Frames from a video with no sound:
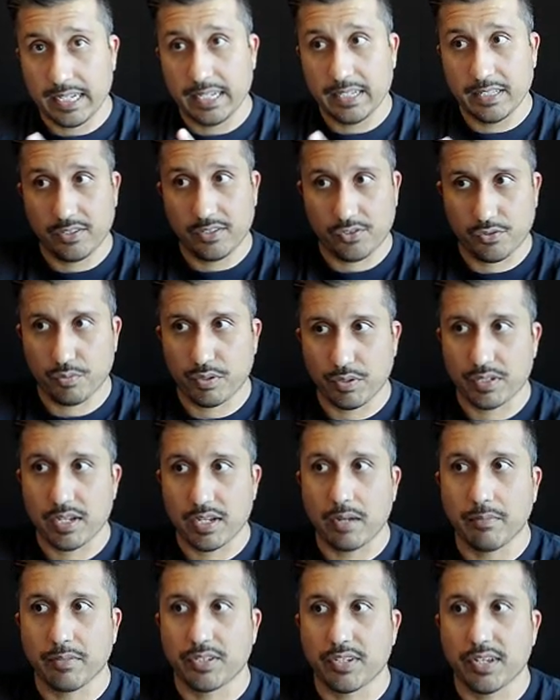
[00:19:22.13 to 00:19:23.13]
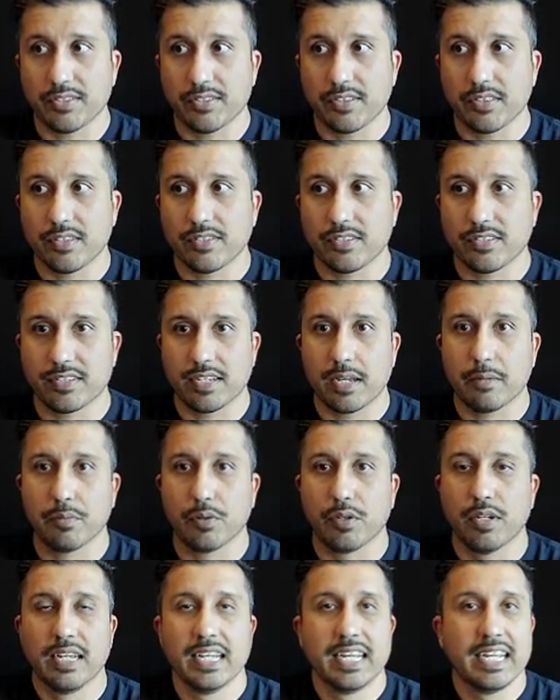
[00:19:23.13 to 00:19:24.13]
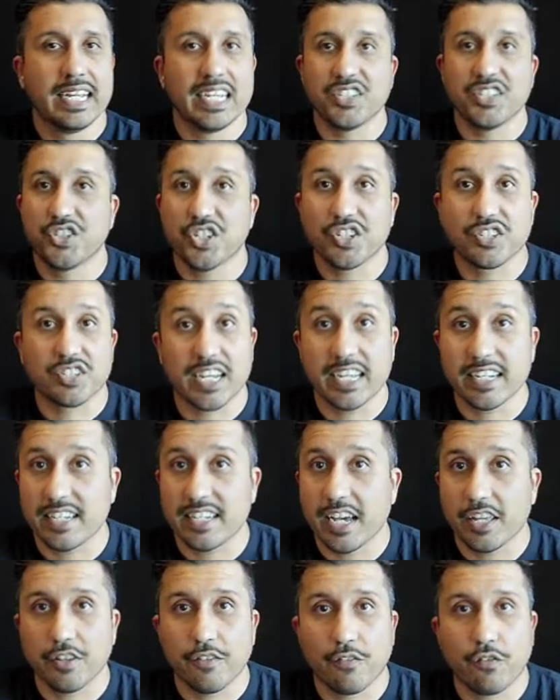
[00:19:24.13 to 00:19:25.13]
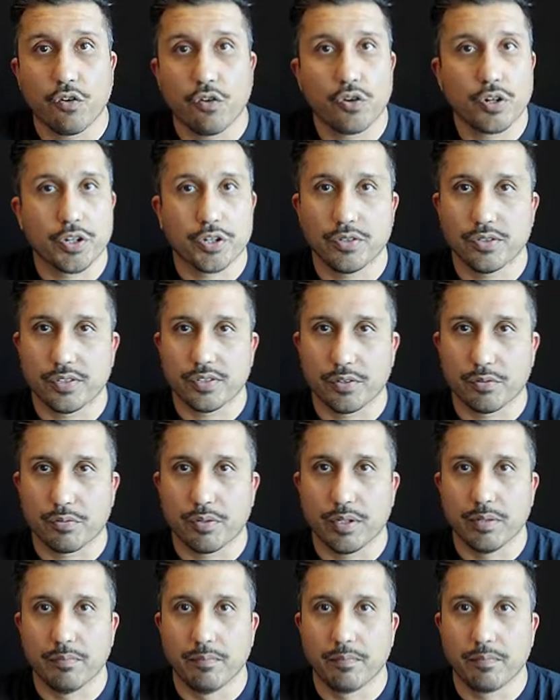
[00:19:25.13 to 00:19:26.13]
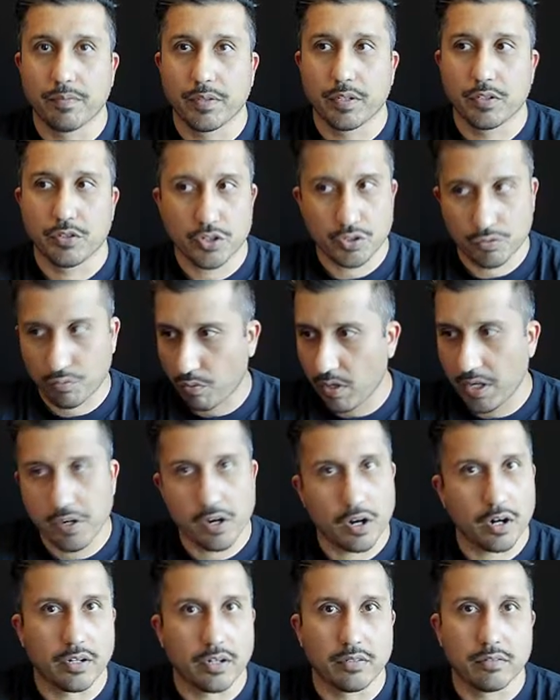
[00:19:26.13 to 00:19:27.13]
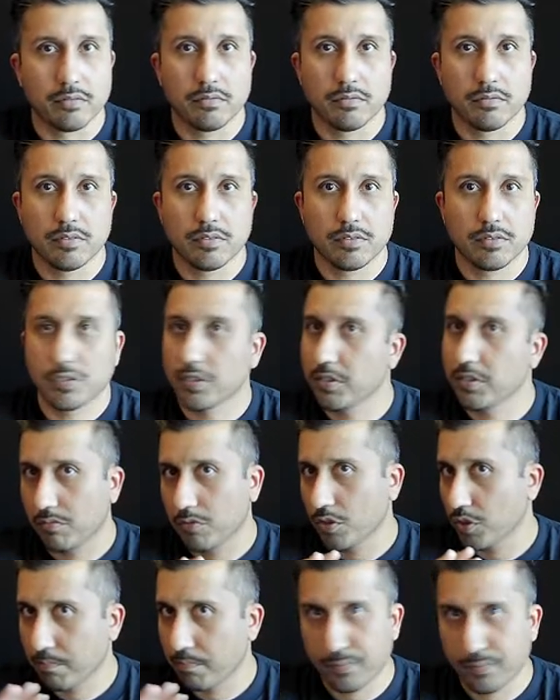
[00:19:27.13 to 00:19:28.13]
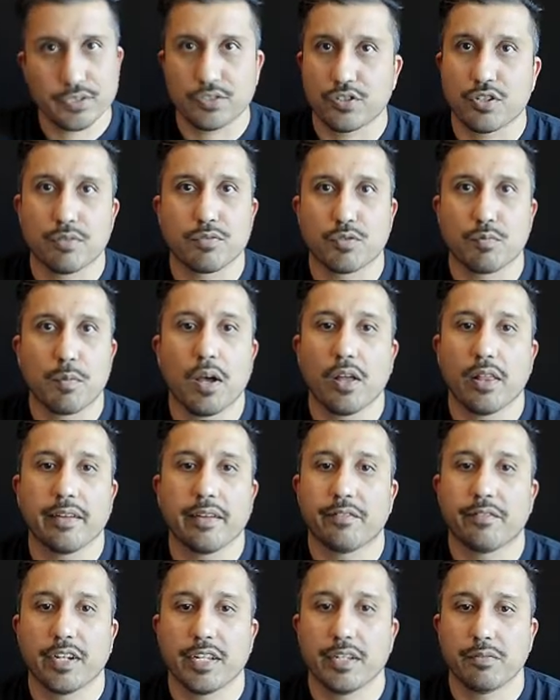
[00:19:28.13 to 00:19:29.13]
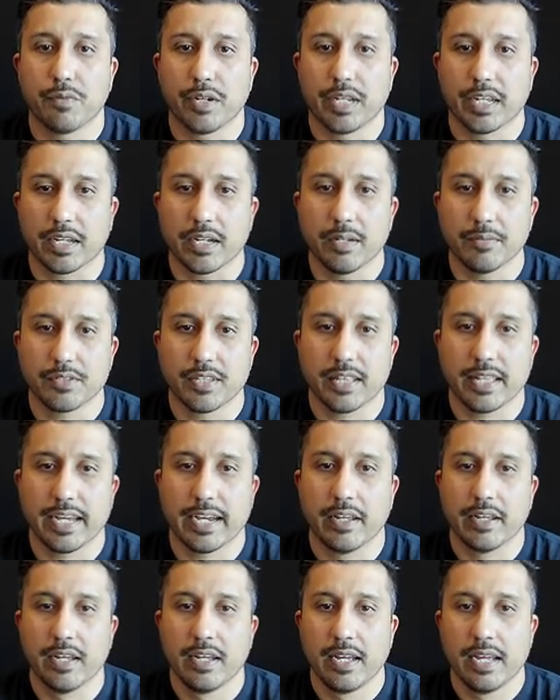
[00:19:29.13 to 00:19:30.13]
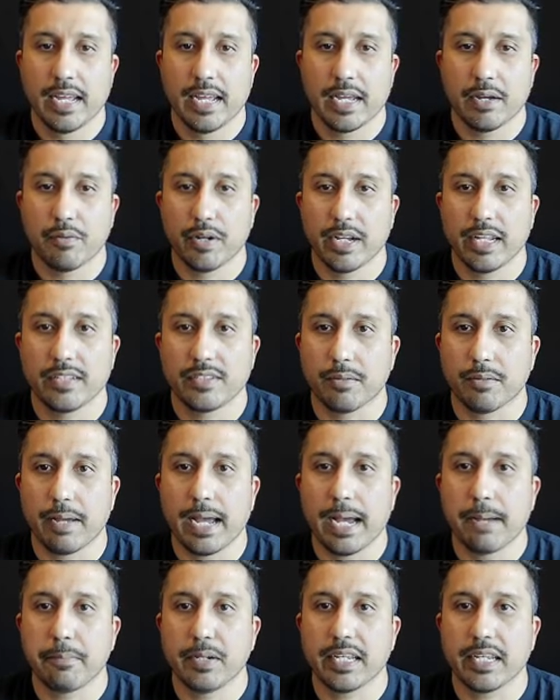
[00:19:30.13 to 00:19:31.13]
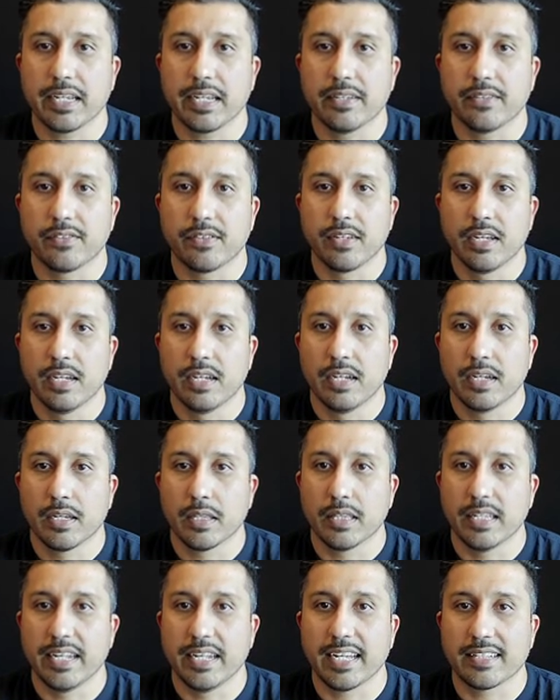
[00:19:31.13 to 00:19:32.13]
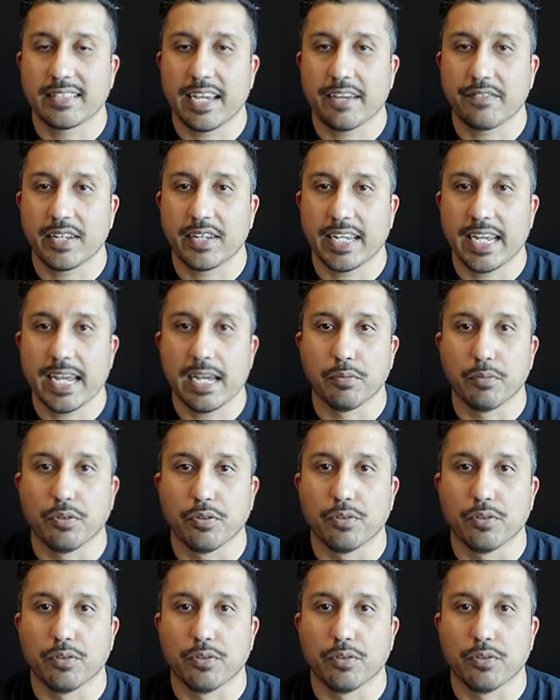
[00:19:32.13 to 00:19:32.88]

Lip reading: this is what Thomas does in this example, is just get down the floor and go to the rim. Just run hard. Just put some small effort in when it comes to that. And what ends up happening is the Nets have to gamble.